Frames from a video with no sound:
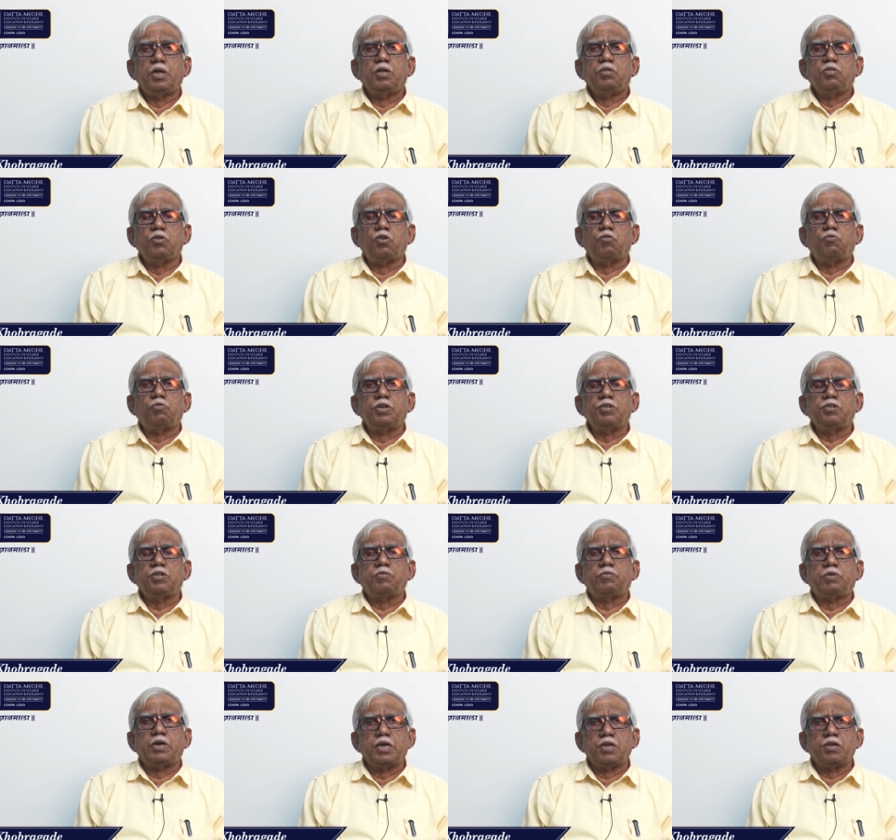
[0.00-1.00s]
Now once the
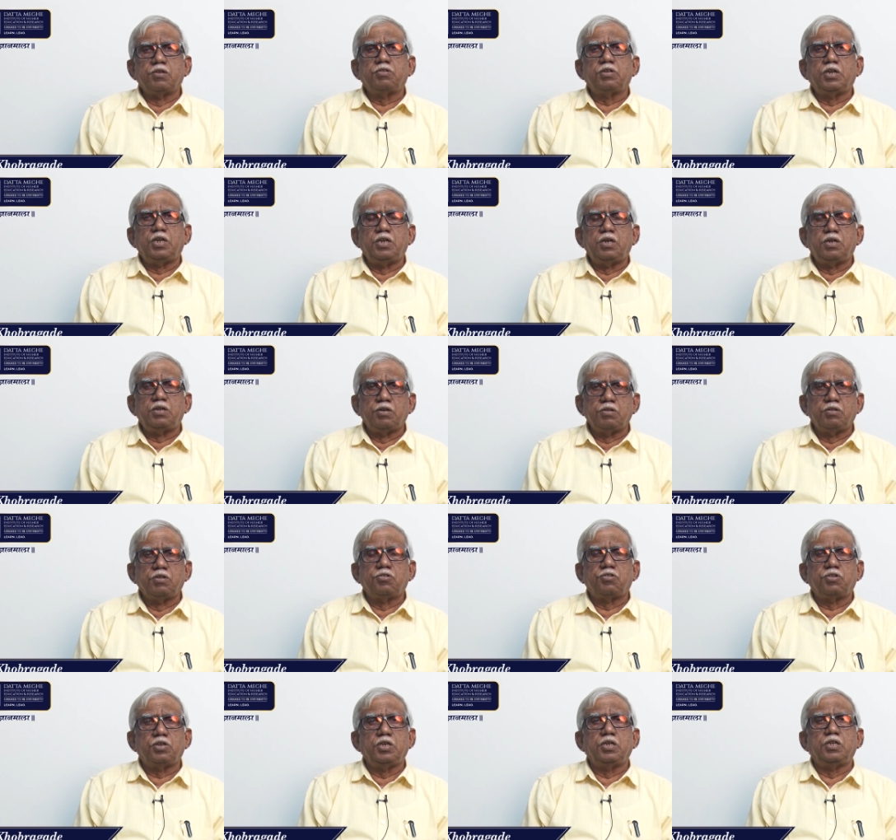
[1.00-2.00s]
virus enters the
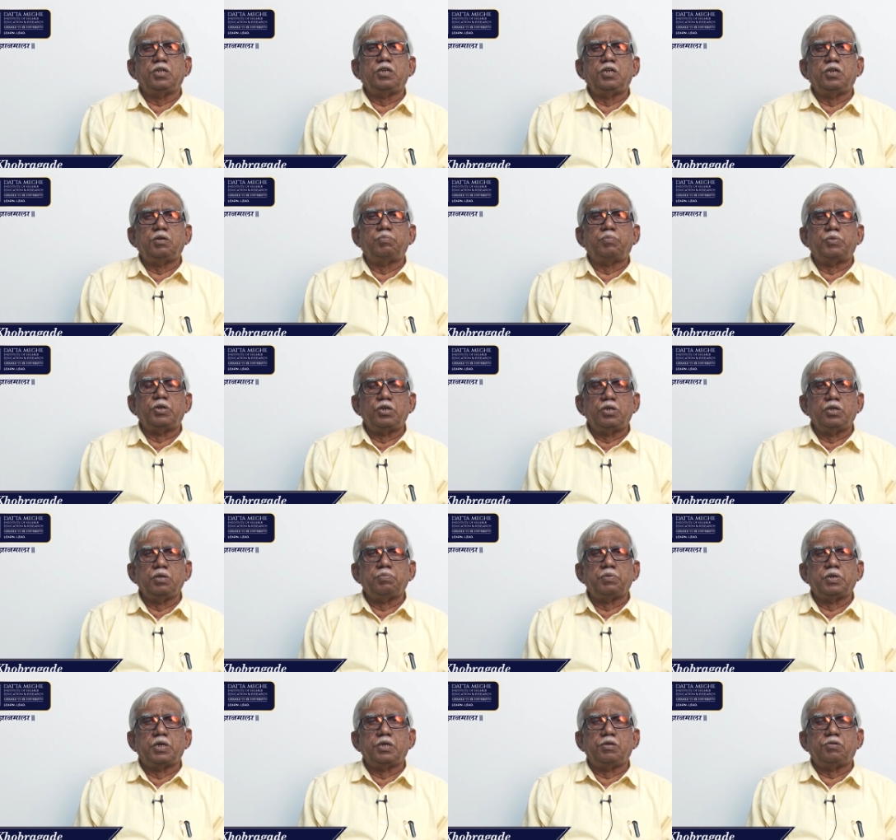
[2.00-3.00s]
skin, it
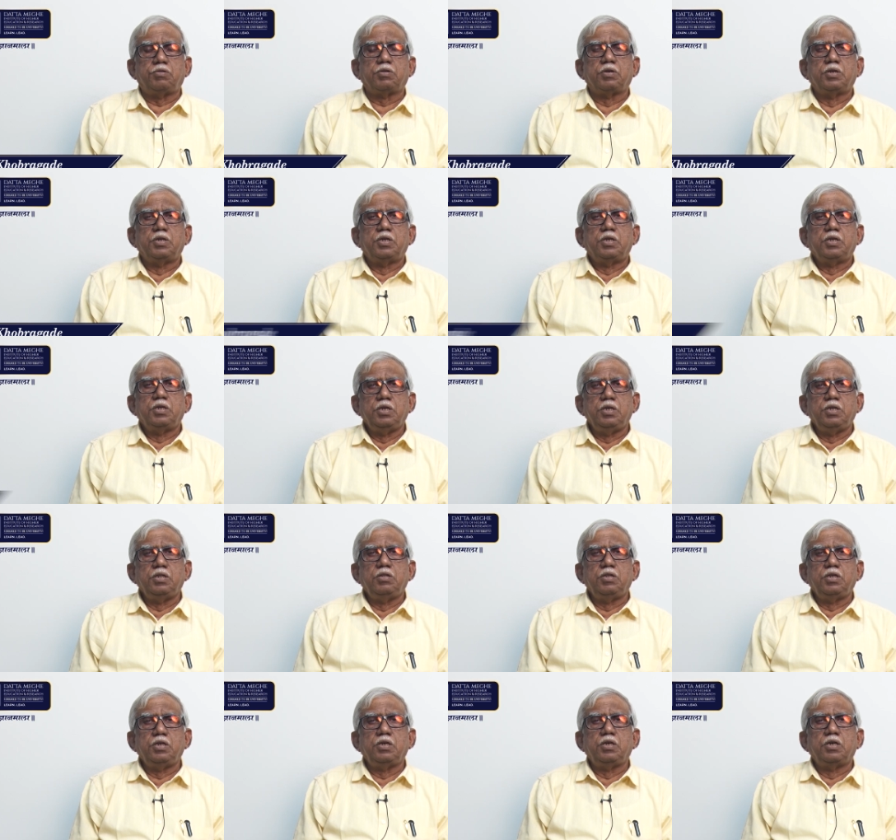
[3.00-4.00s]
multiplies in
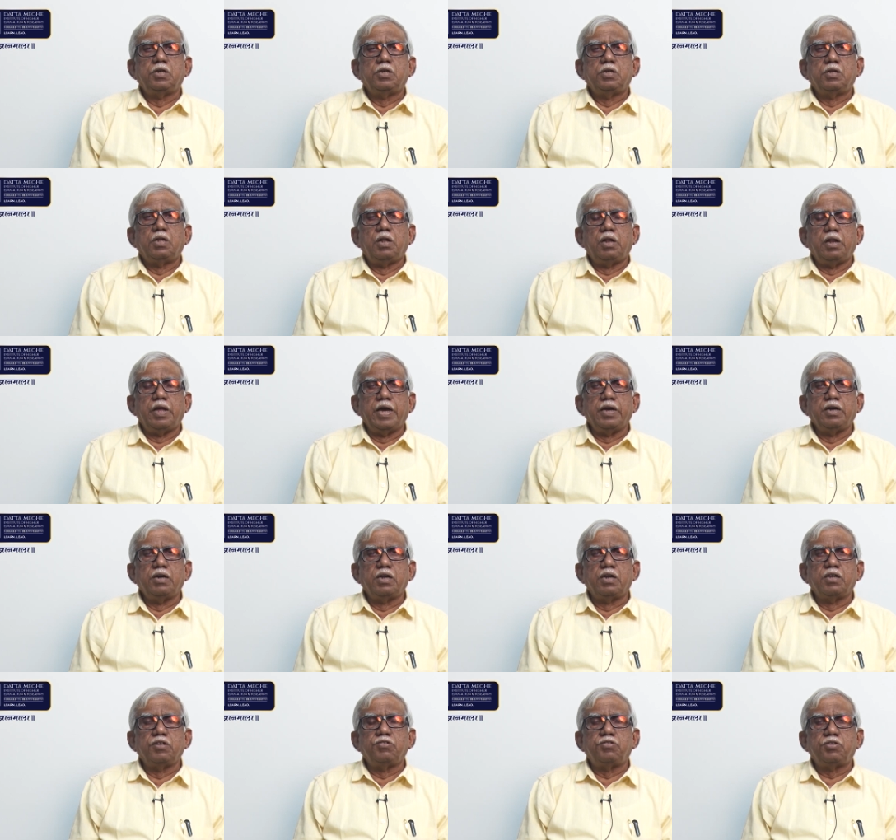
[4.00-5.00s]
the
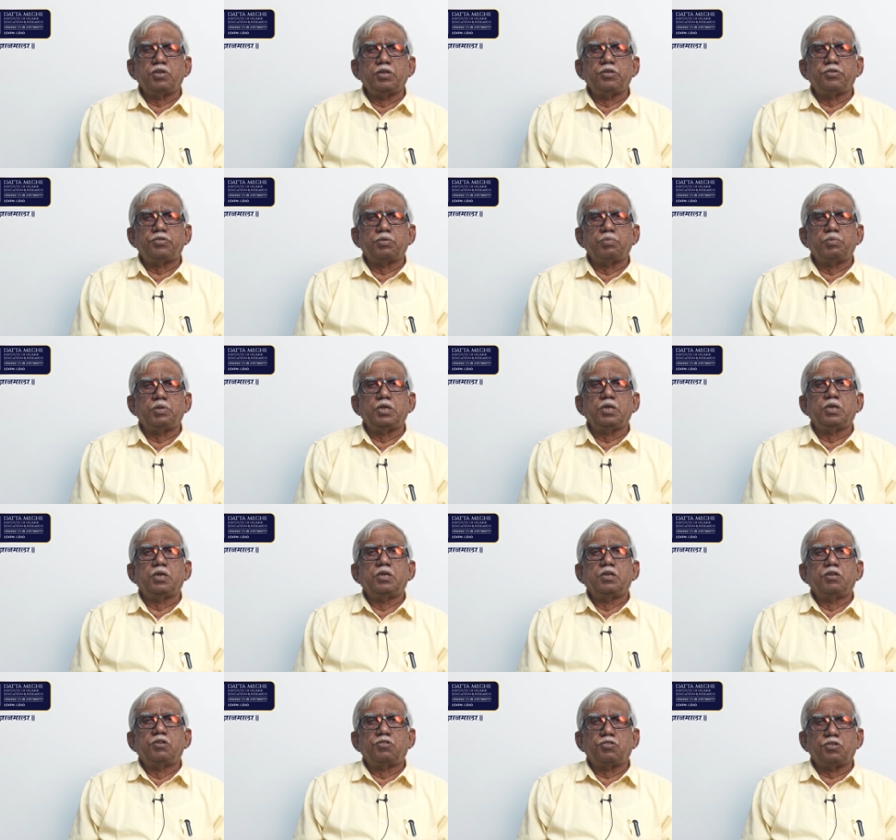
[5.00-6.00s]
Langerhans cells of the
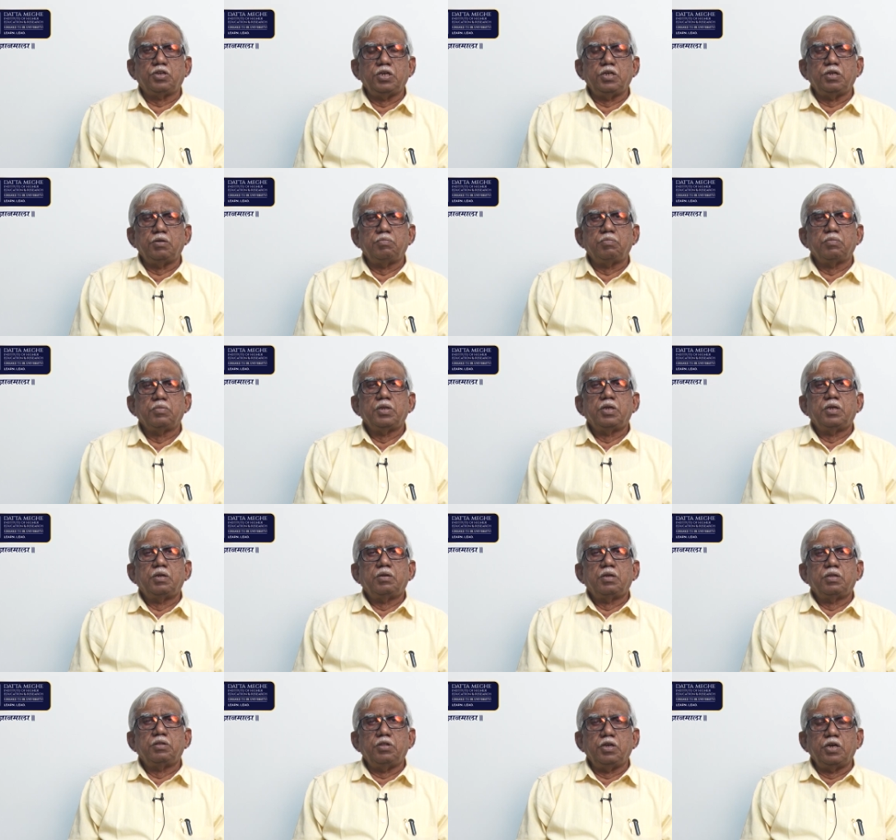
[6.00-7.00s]
skin.
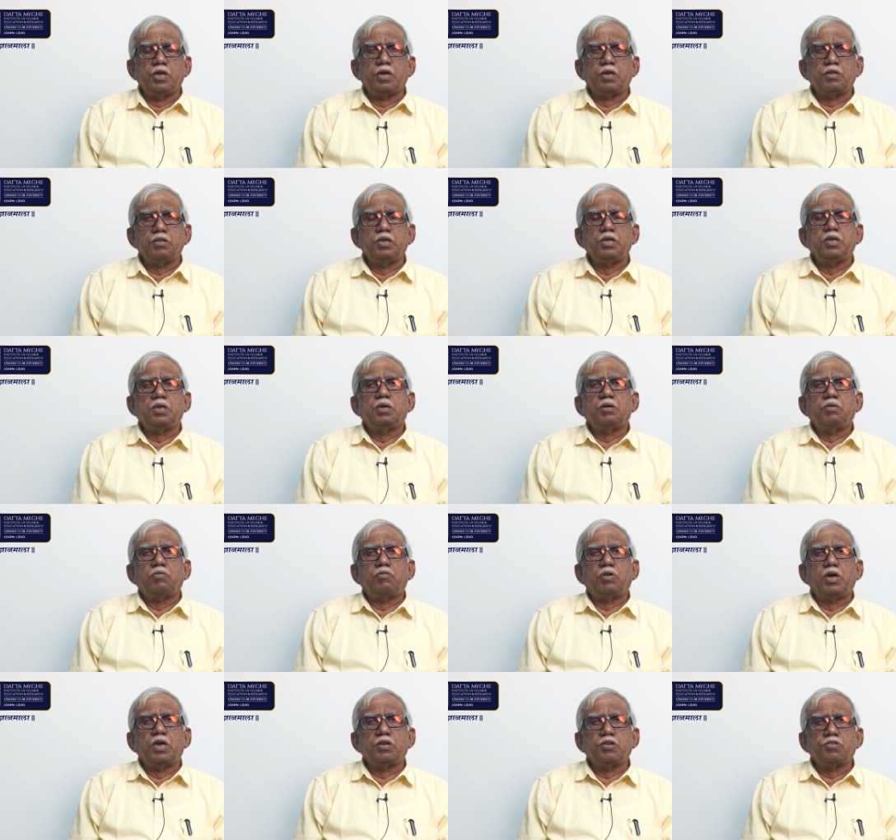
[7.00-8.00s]
There the
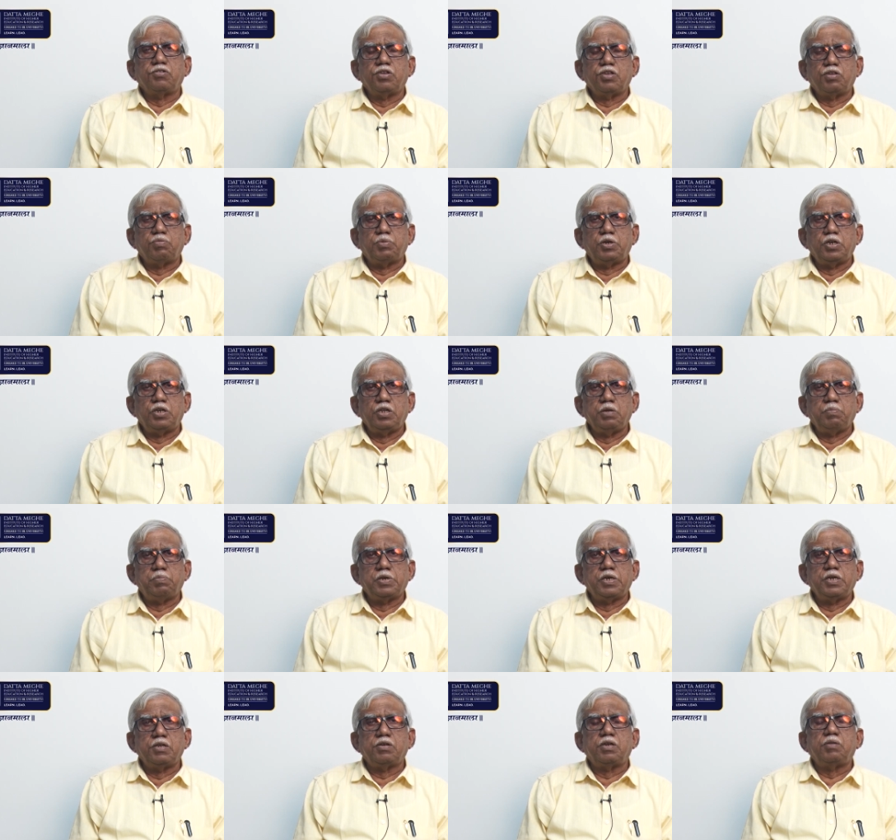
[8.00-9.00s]
viruses
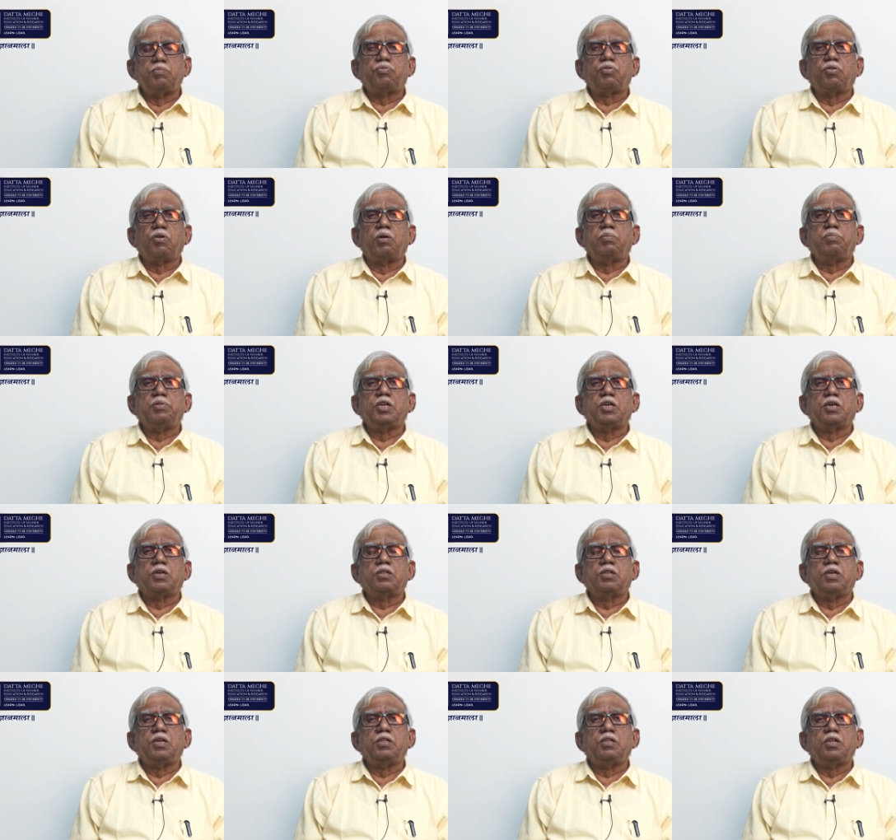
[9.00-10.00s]
multiplies, and from there
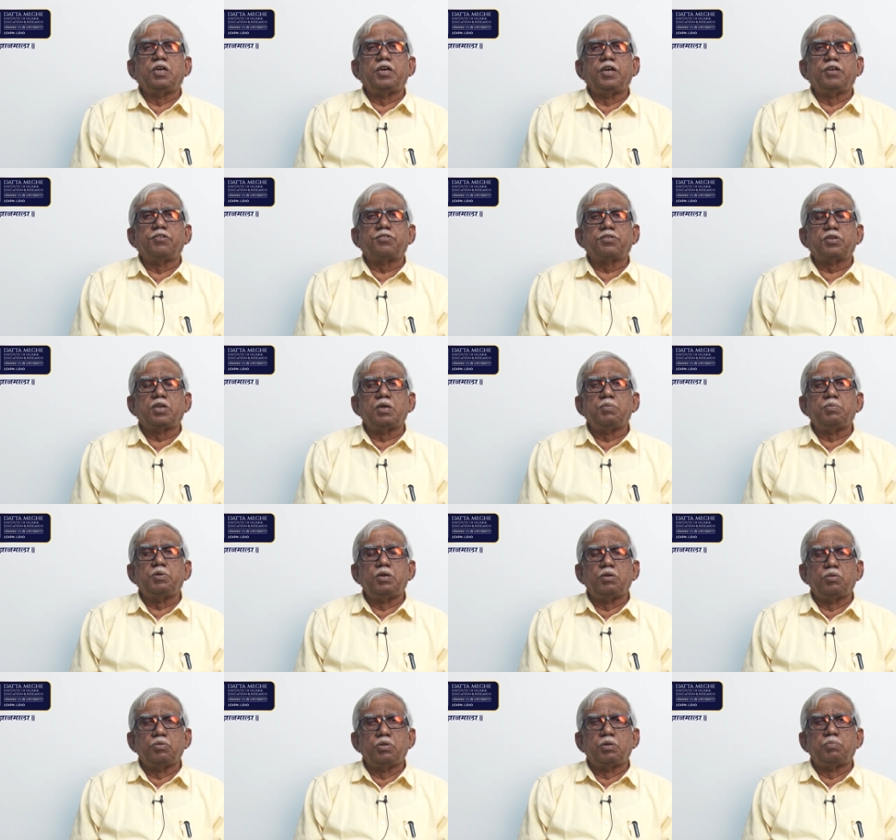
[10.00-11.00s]
then they escape
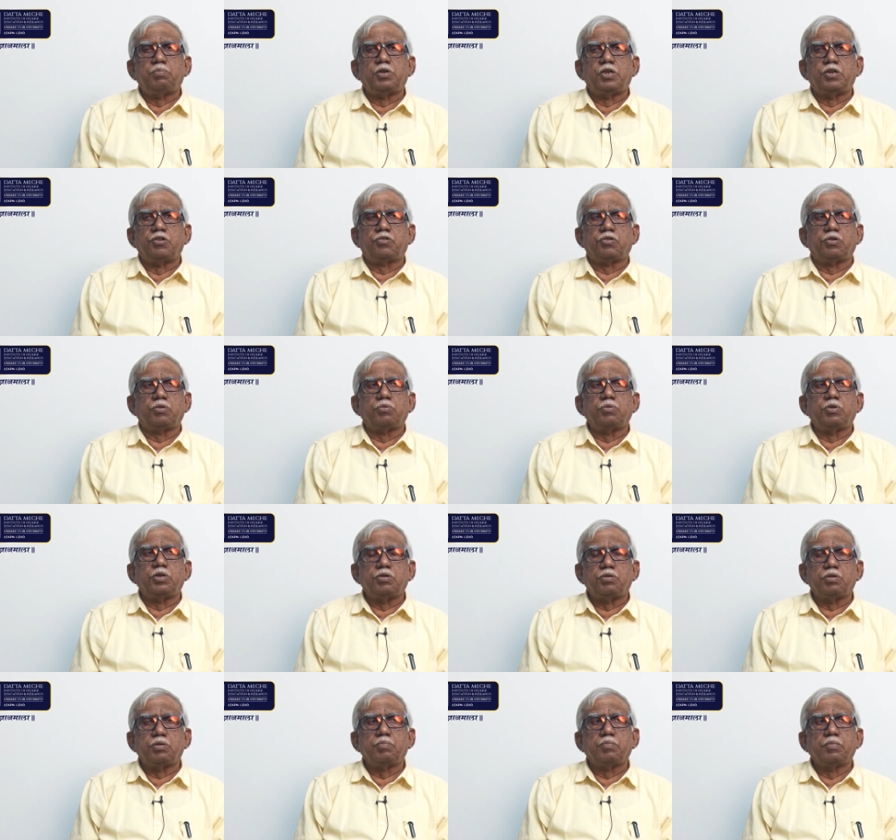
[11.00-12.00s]
into the blood
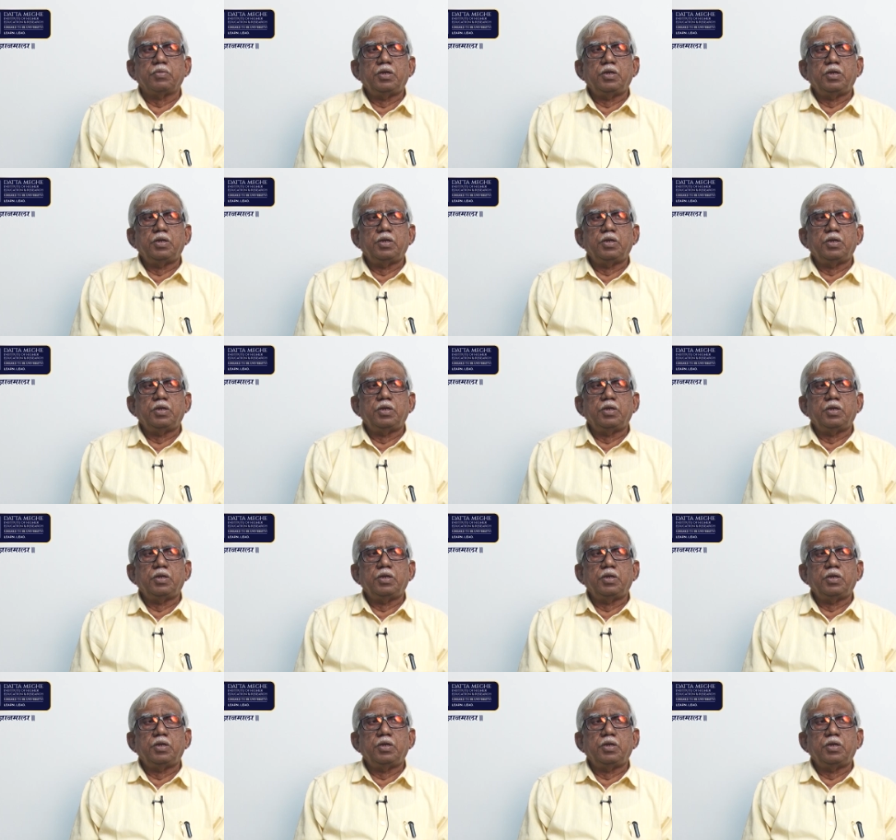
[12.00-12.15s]
circulation.